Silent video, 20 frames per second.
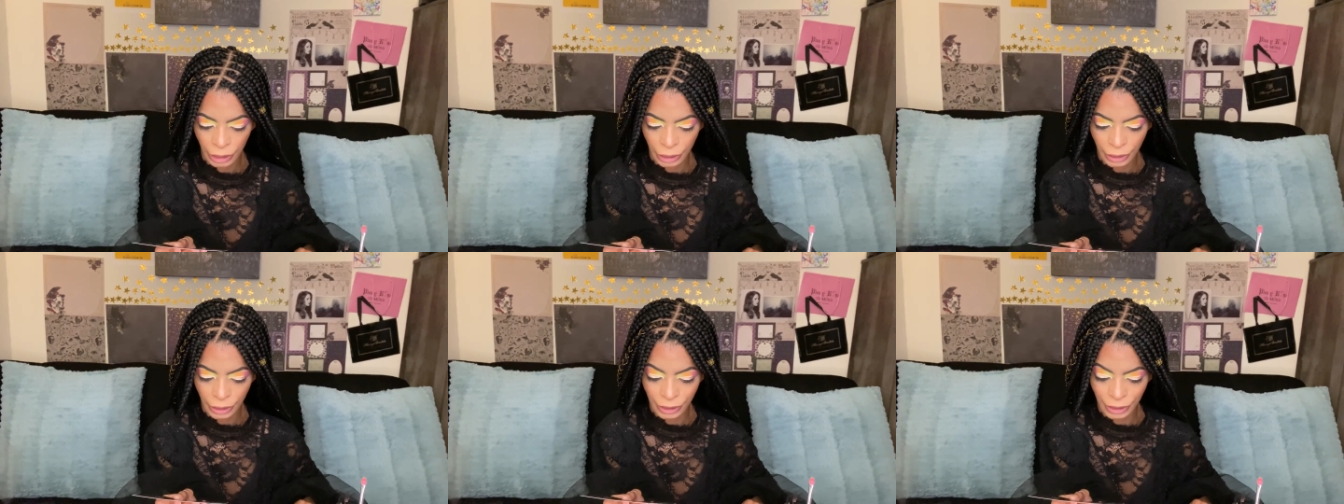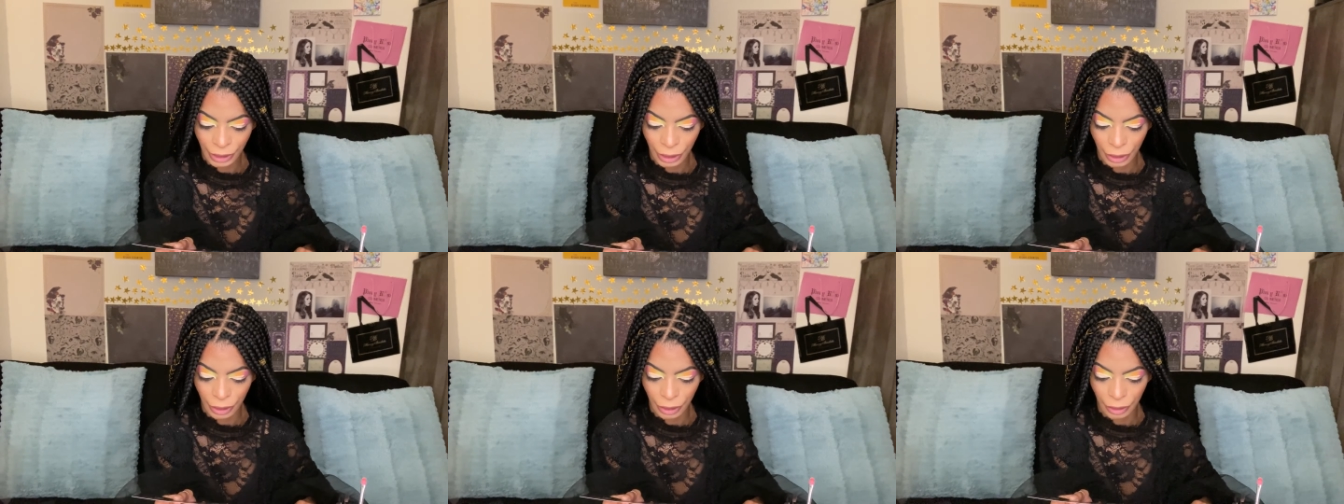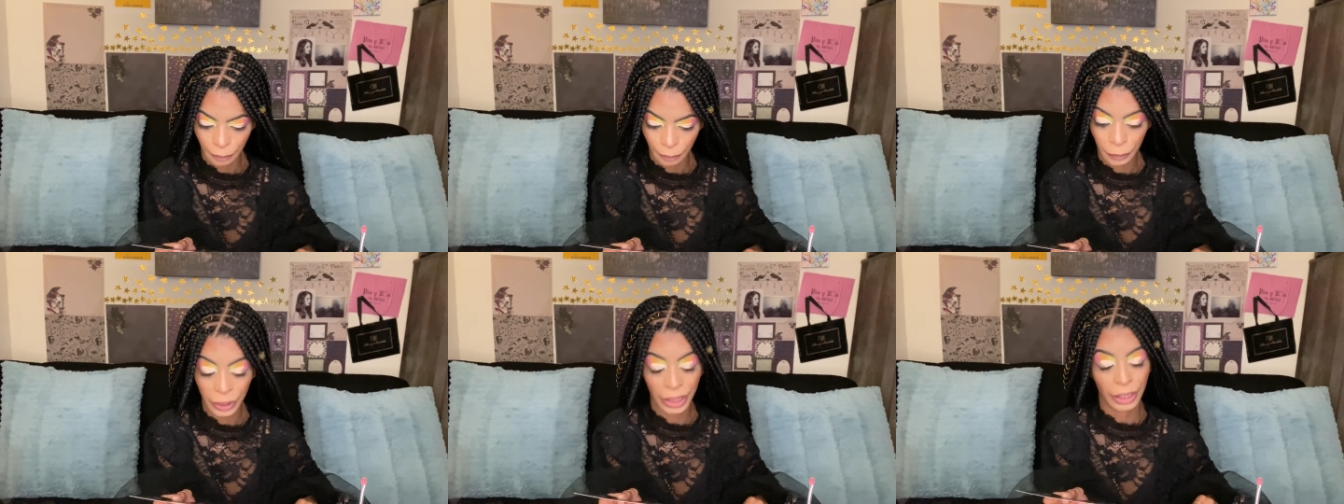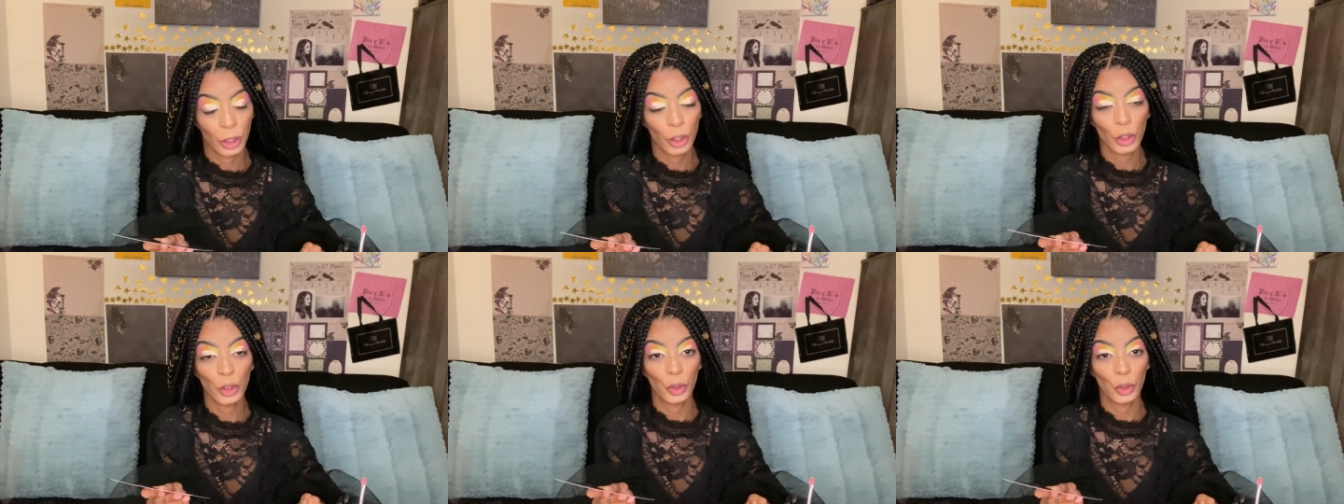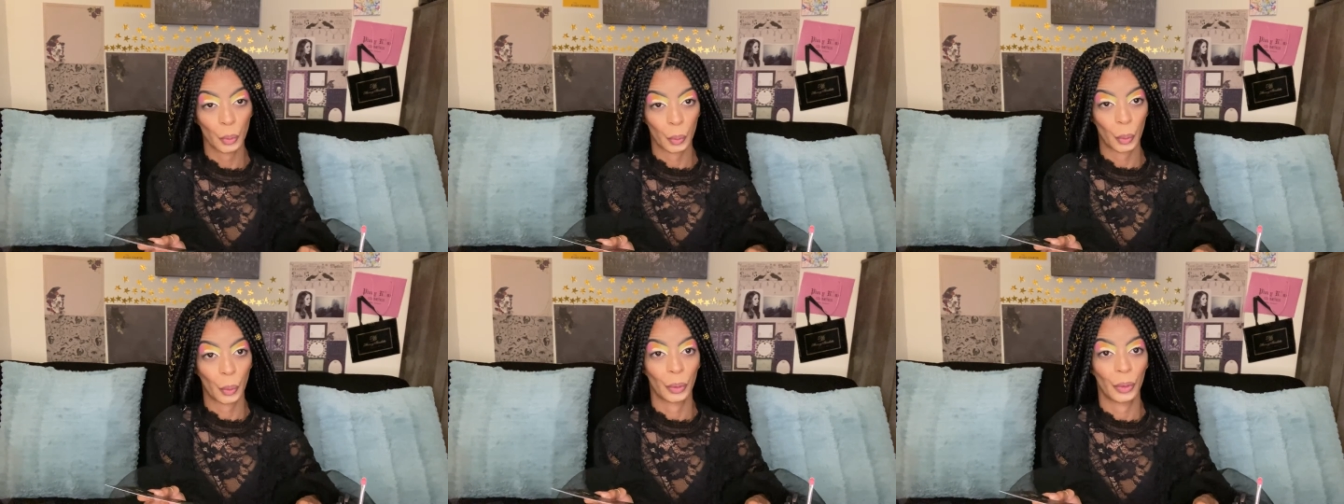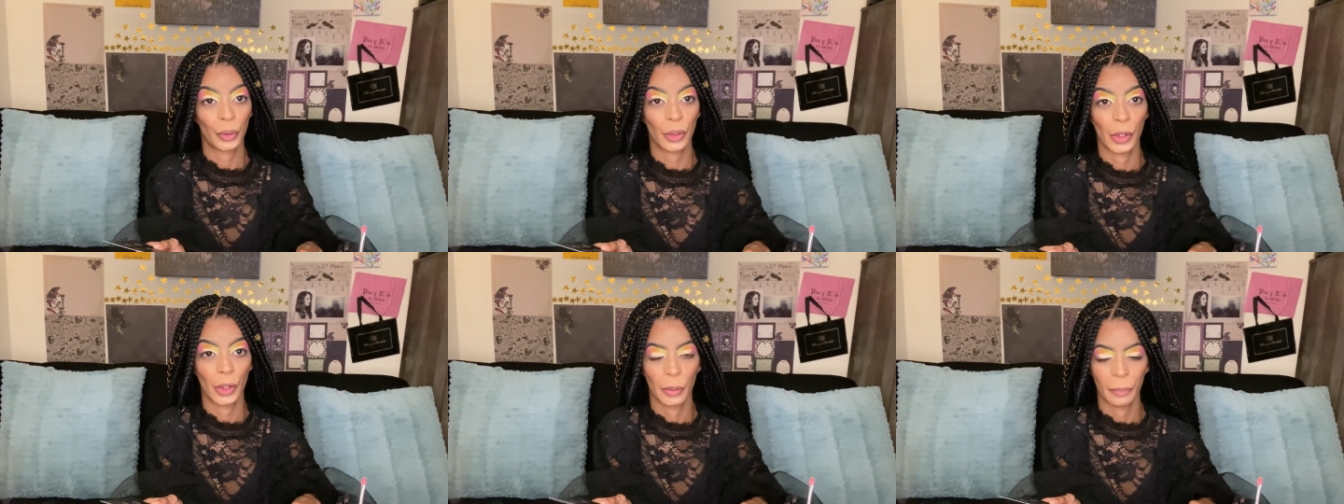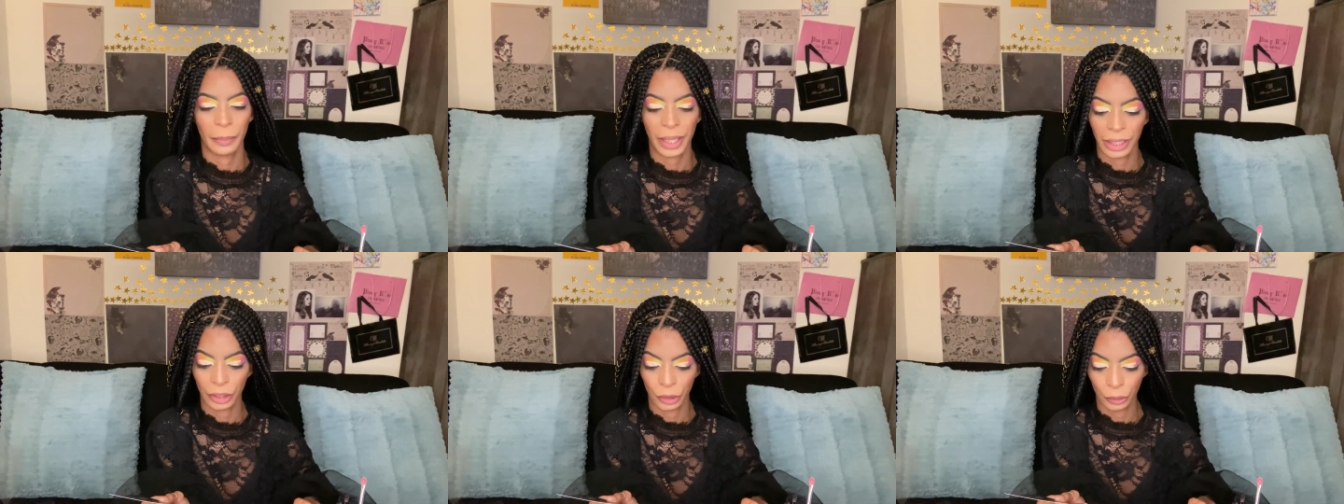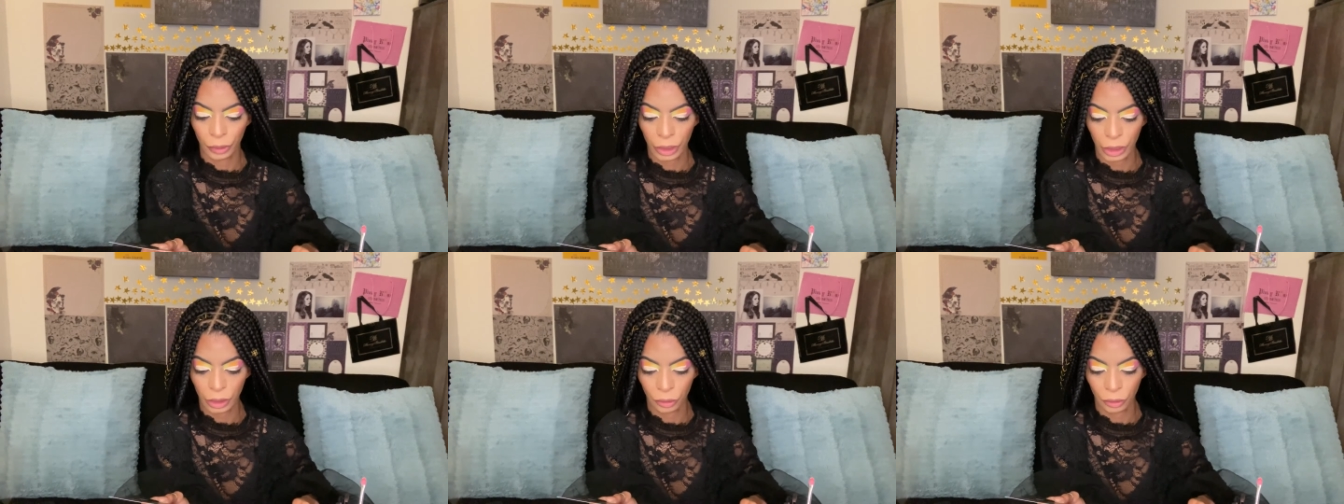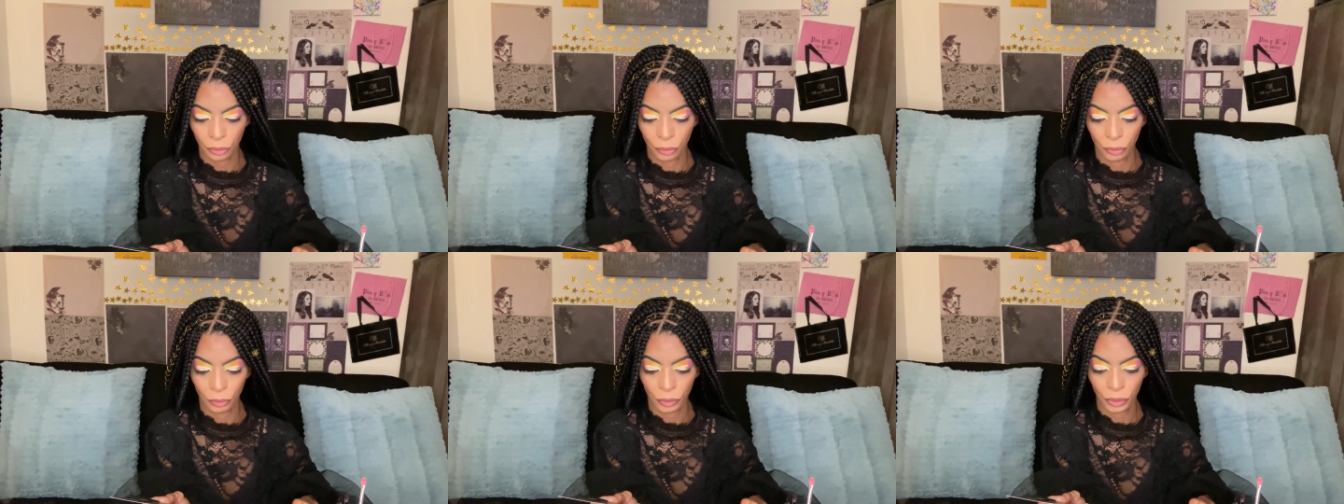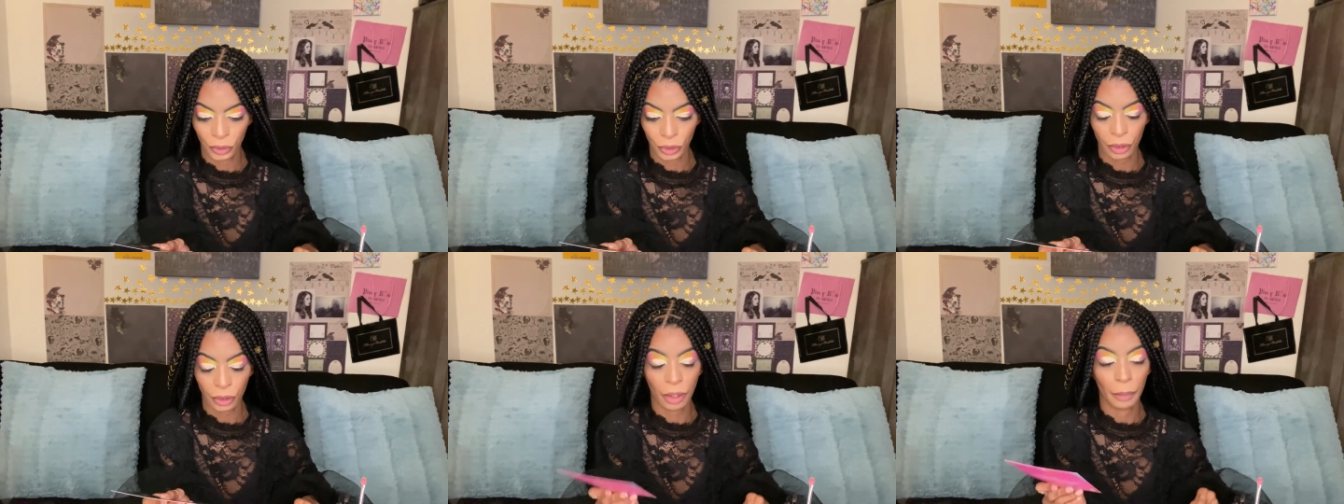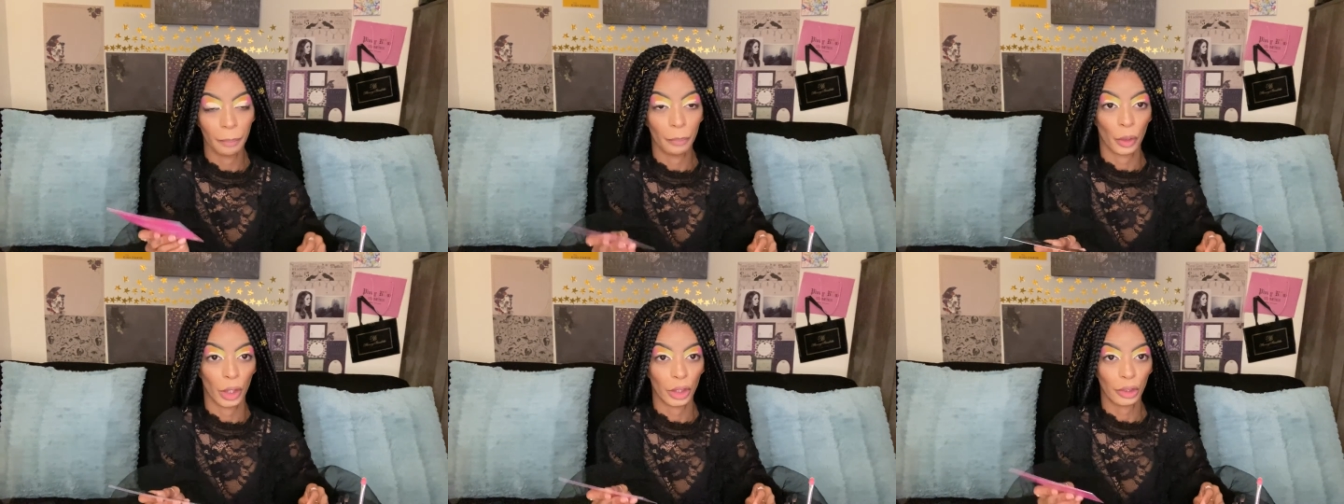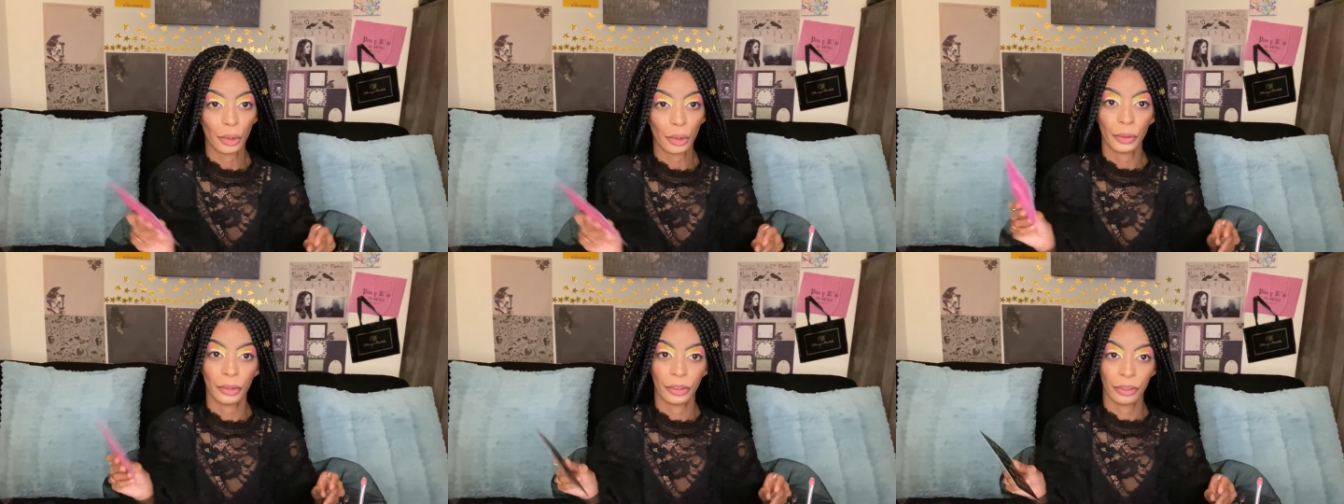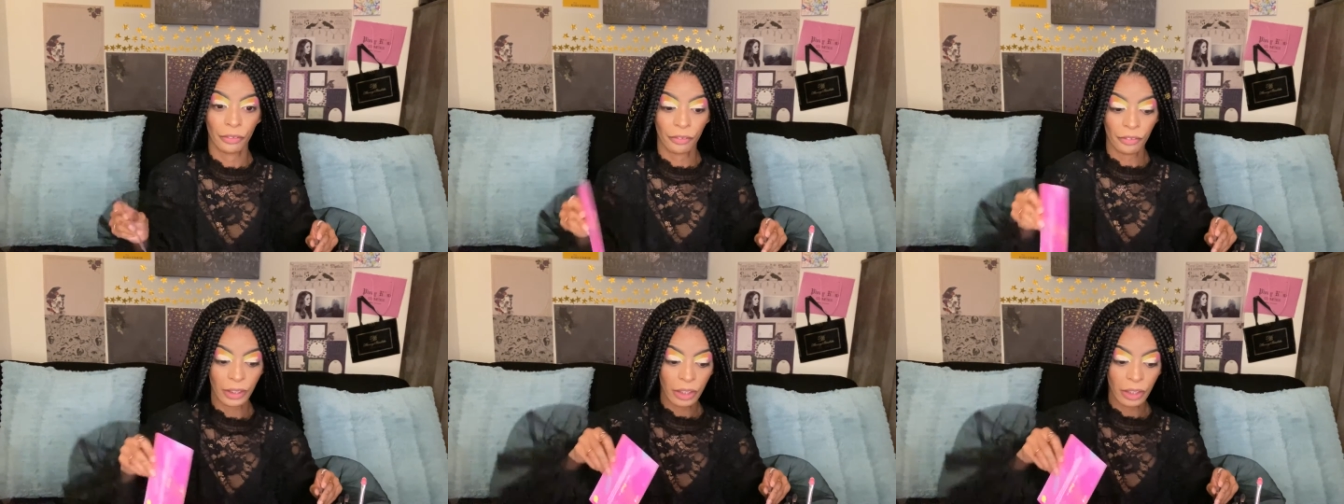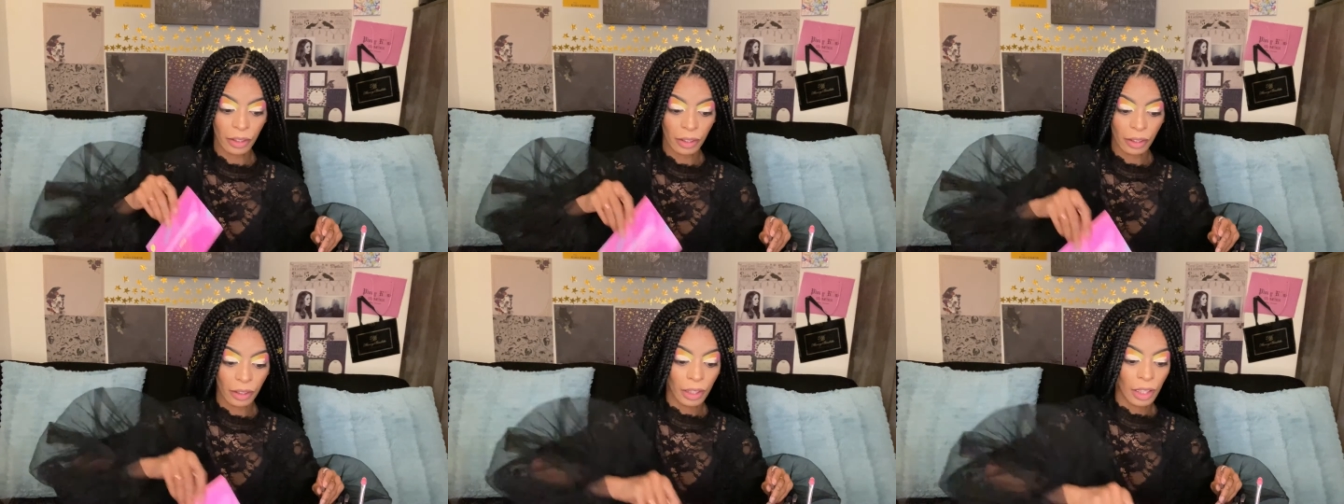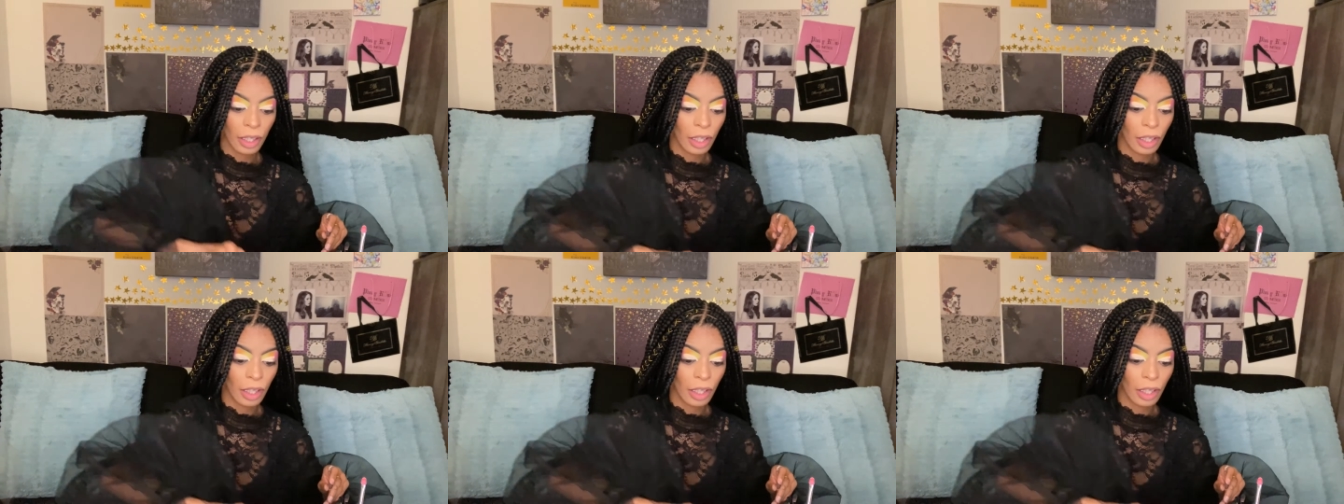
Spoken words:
is a pink duochrome and you can use a brush or your finger.